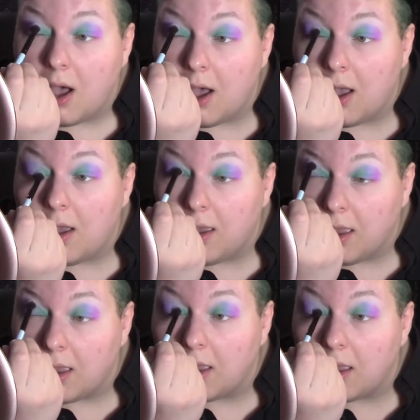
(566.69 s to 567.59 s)

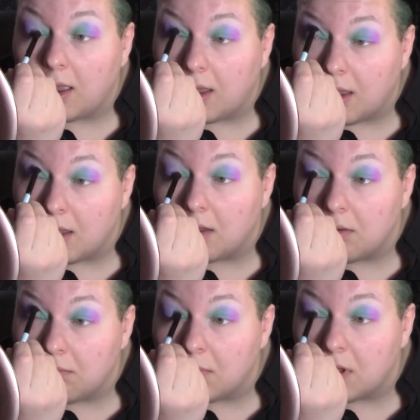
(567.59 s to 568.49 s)
I
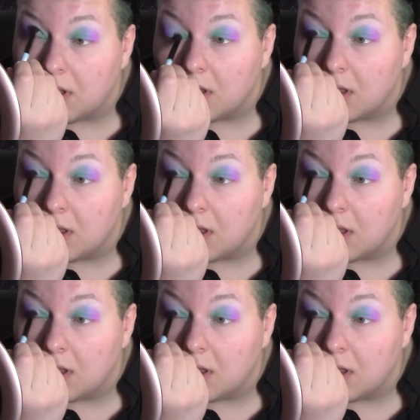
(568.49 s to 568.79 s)
am